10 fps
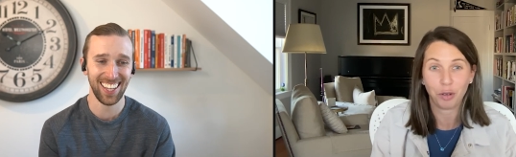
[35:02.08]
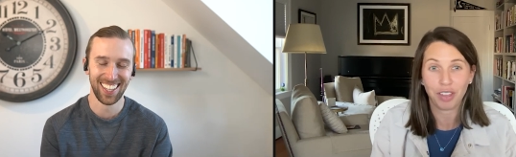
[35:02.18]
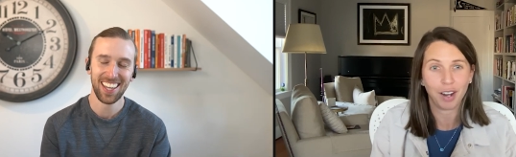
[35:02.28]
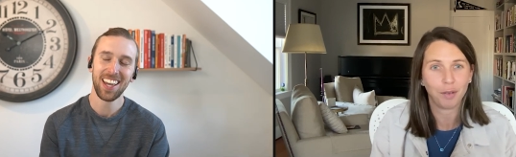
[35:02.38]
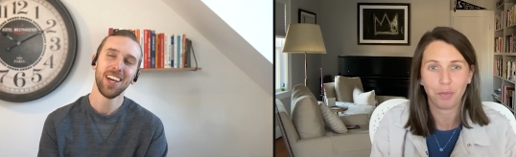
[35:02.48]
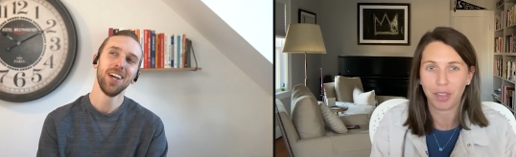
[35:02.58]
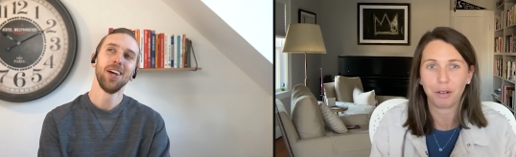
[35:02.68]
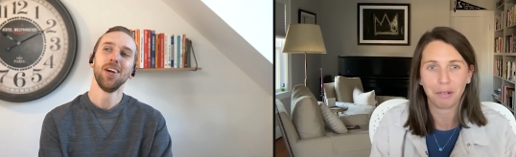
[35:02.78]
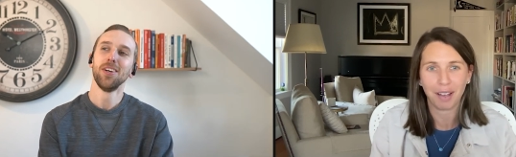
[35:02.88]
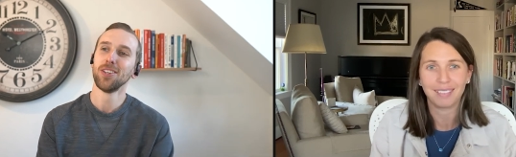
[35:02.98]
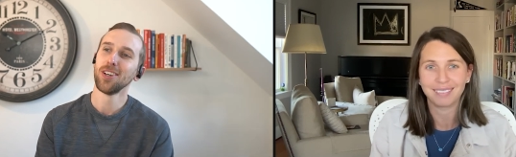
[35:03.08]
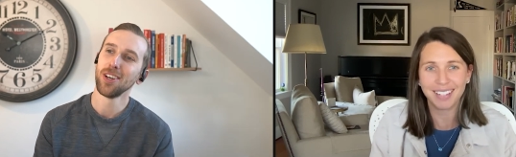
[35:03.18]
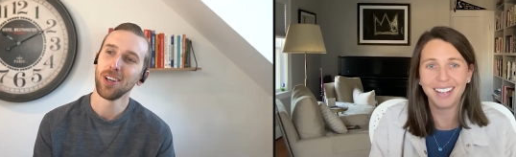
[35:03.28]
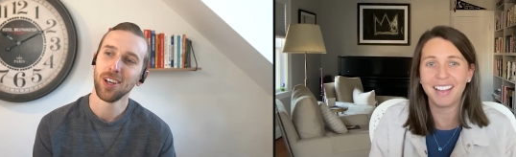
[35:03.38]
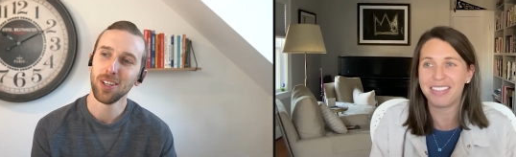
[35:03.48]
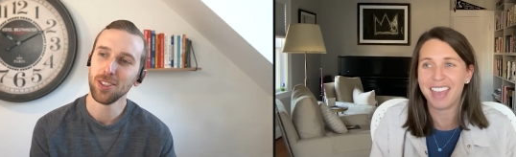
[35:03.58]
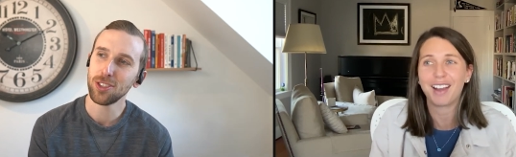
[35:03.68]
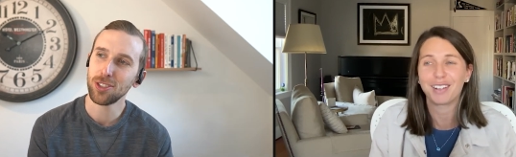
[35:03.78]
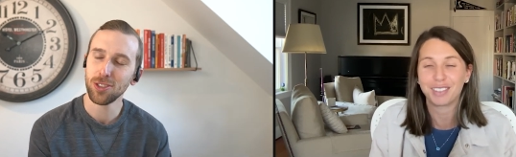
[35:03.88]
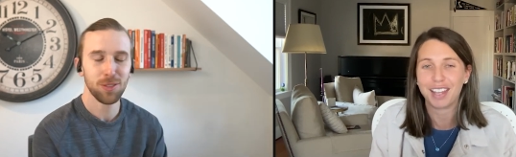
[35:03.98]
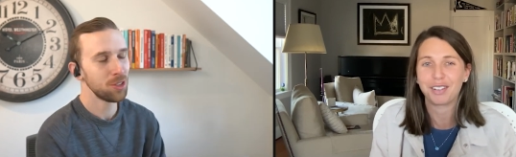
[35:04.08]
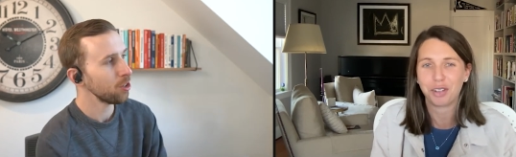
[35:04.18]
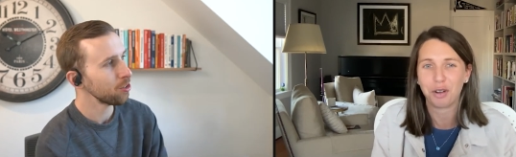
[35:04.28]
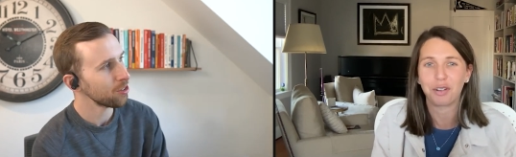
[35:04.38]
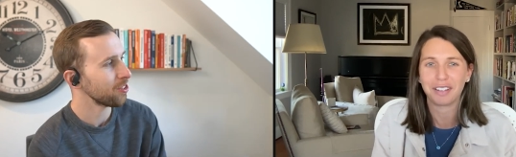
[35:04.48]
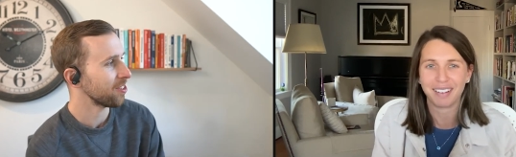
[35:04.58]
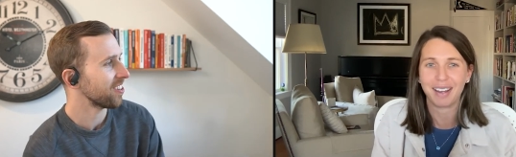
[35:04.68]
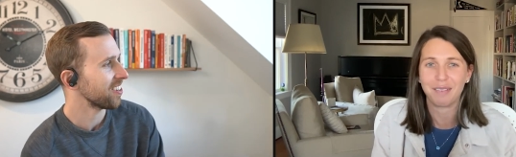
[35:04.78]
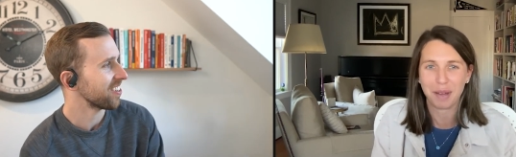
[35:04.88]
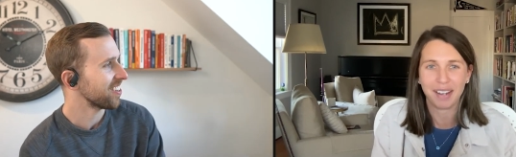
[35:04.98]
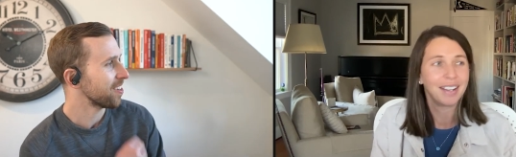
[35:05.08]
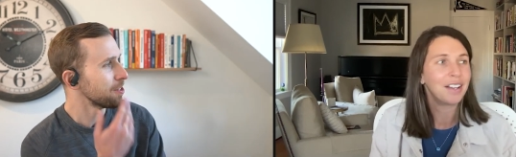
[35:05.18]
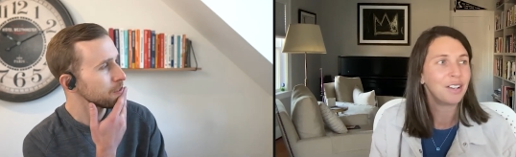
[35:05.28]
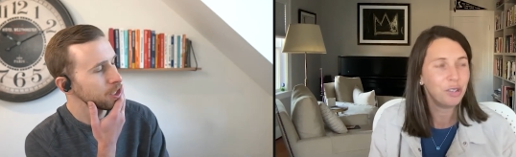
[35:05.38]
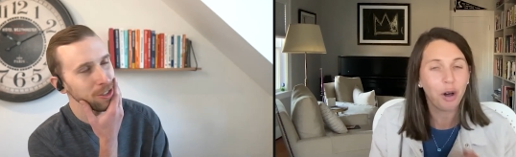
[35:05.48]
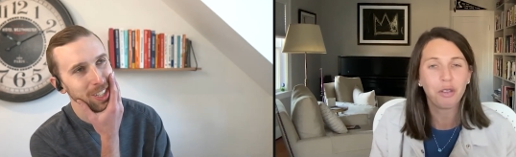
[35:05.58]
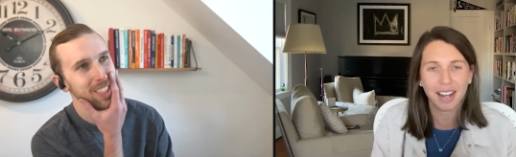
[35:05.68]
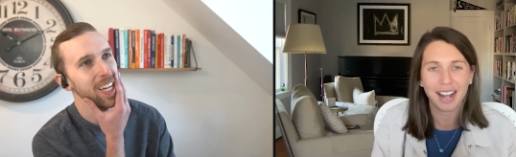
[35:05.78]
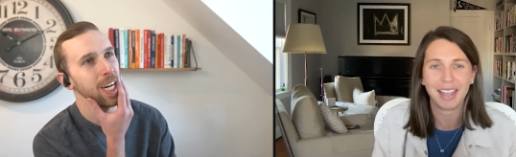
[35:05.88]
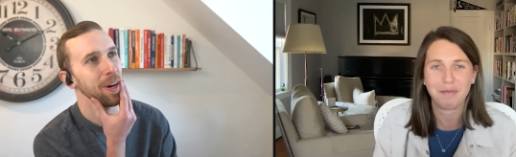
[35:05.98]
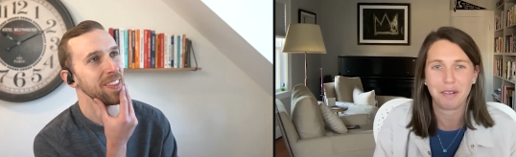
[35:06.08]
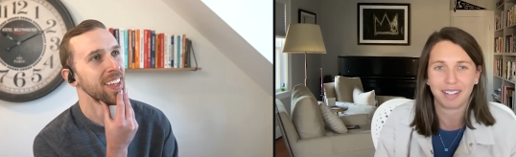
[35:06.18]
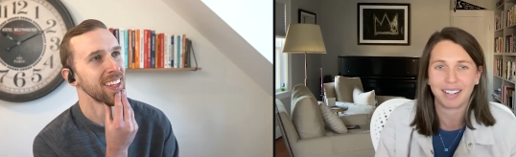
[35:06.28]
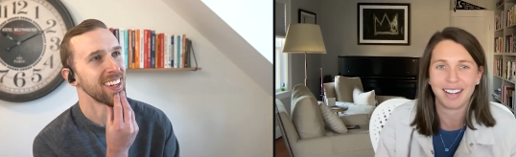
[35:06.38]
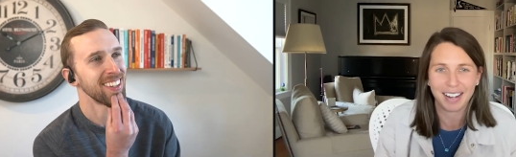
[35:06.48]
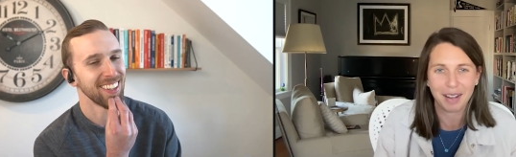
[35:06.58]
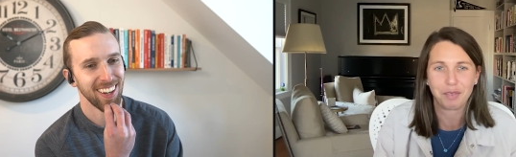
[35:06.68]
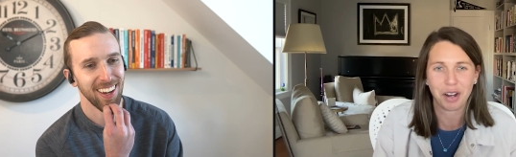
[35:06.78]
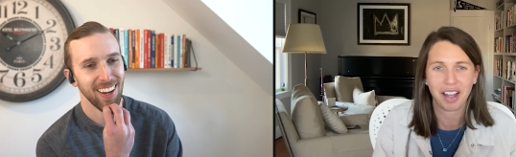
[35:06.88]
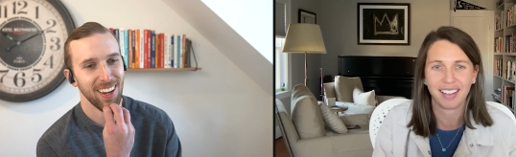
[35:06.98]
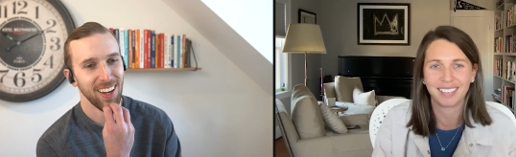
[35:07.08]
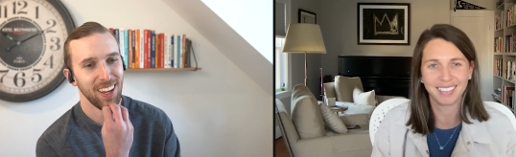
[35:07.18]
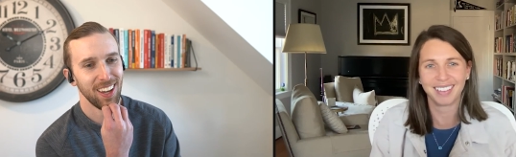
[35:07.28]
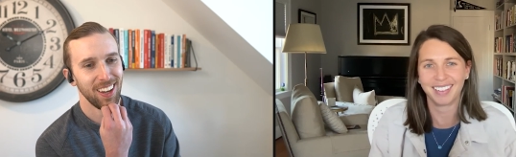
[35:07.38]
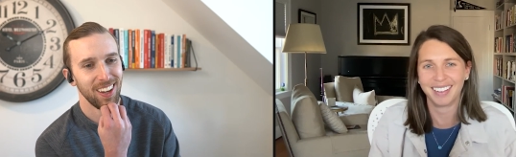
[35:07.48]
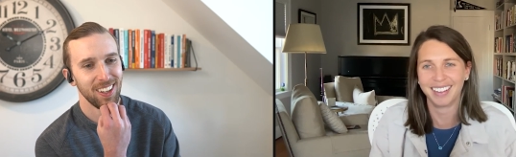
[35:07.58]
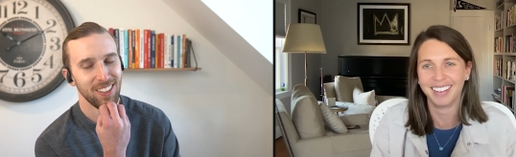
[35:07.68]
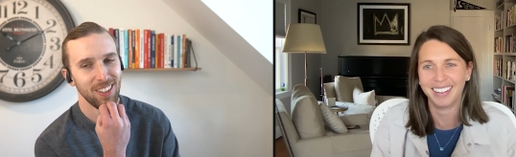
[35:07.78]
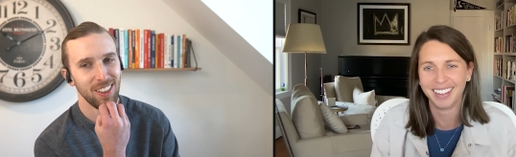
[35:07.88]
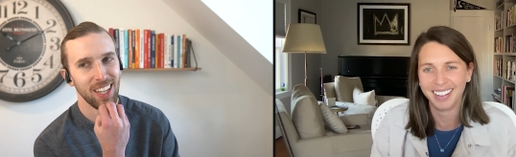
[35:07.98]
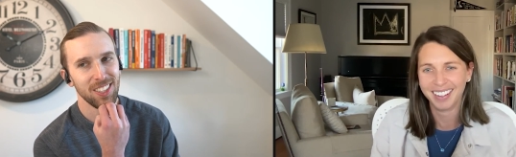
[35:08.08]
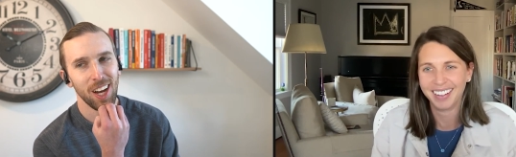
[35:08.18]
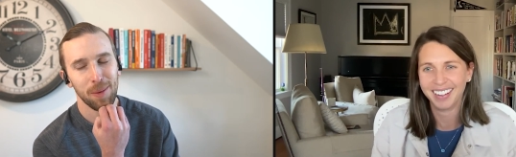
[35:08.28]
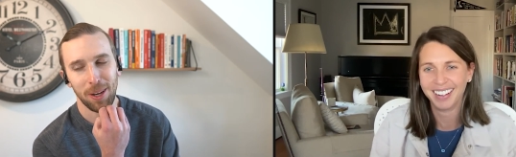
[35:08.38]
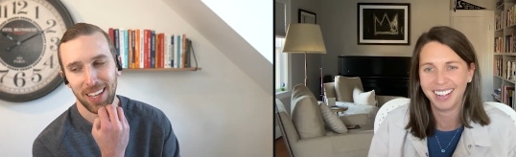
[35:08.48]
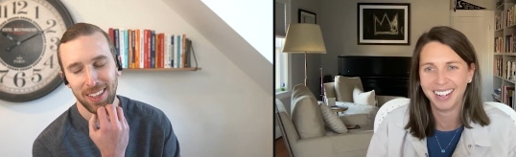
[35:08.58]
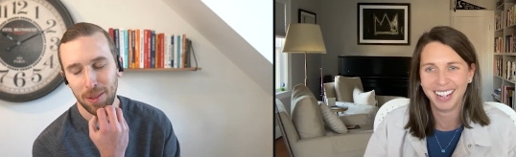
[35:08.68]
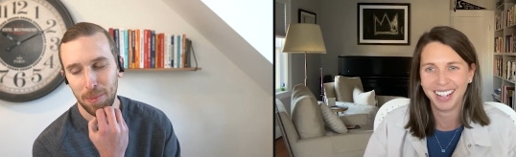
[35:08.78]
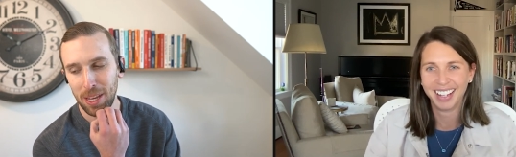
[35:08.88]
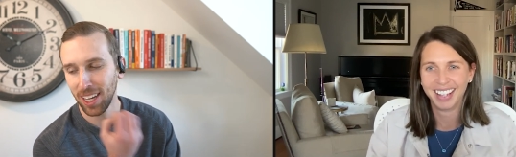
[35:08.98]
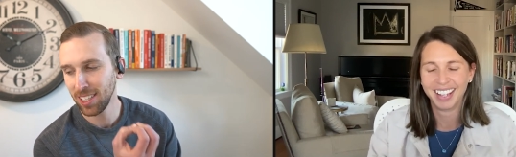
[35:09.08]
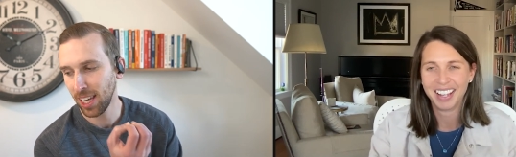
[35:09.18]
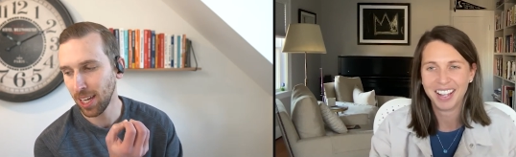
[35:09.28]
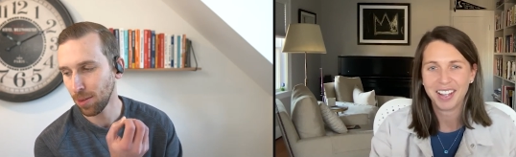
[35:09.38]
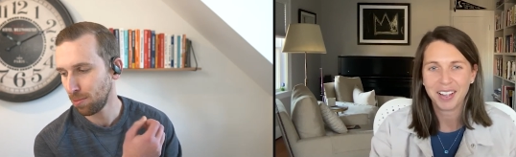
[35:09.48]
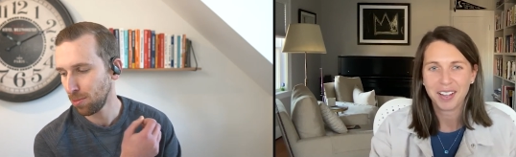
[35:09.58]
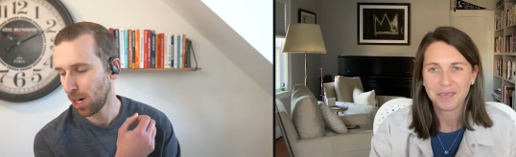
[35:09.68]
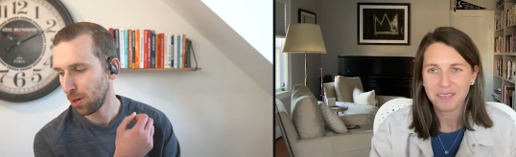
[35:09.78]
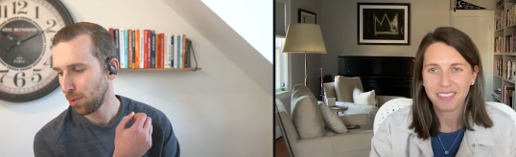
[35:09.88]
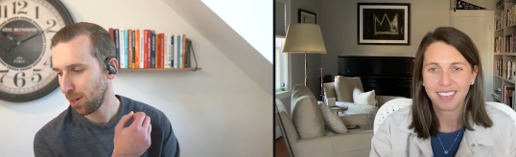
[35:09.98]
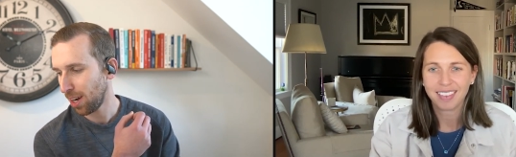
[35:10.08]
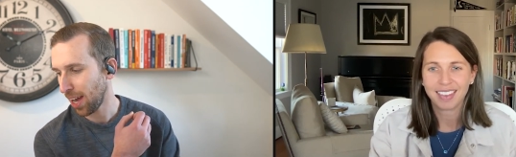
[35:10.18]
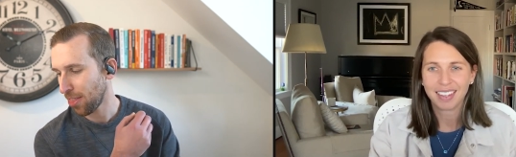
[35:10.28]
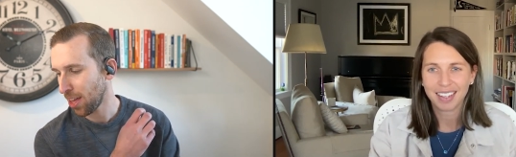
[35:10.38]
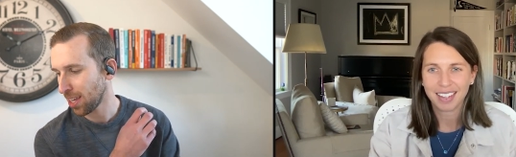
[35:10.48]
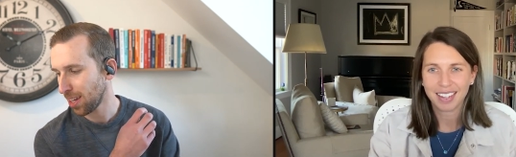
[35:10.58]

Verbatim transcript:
Speaker 1: they're, they're right. they are, they're so, totally right. But
Speaker 2: so know that I am working on it. I'm trying. Let's talk about that then, because like, you know, I think